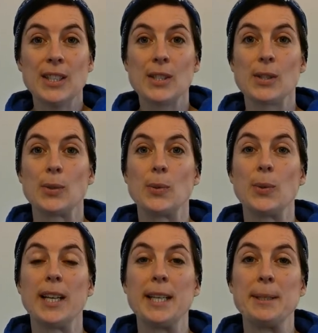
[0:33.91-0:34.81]

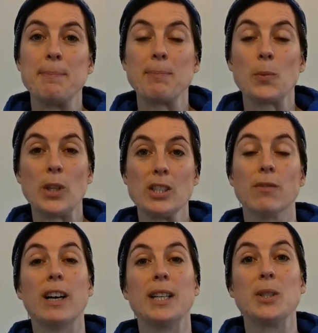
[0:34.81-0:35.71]
So we
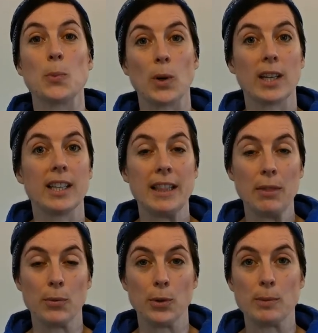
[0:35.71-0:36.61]
devise work in
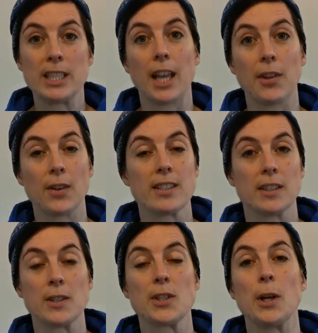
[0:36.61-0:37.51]
the room together as
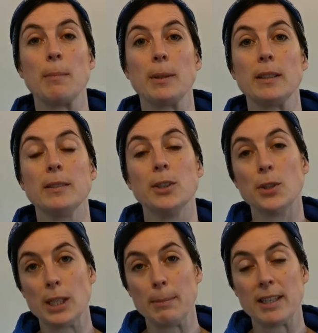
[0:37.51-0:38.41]
an ensemble,
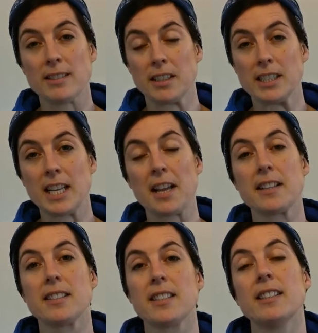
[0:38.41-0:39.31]
usually based on a
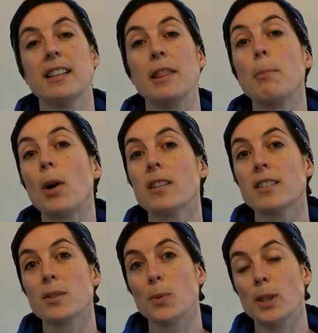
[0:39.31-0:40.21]
text, and the
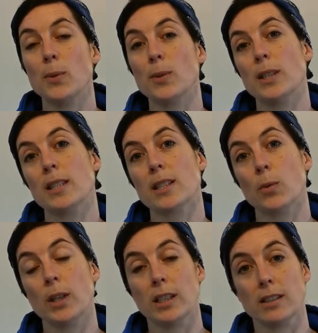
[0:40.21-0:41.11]
process we use is
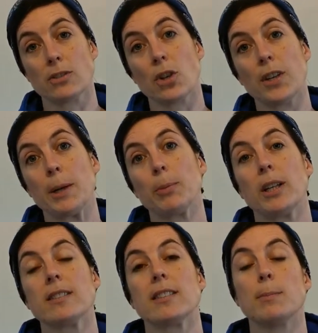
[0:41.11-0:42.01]
quite a drawn-out
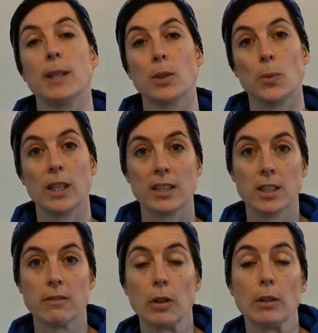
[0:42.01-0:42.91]
process because we like
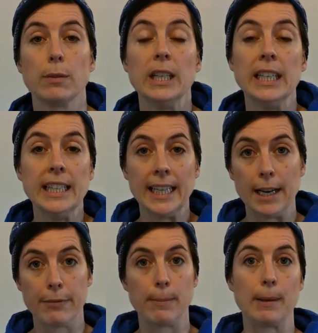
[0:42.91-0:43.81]
to involve
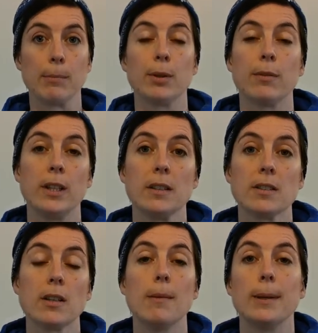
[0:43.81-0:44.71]
every member of the
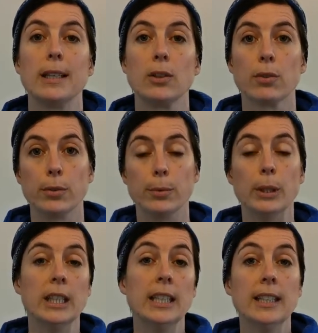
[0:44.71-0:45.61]
ensemble and crew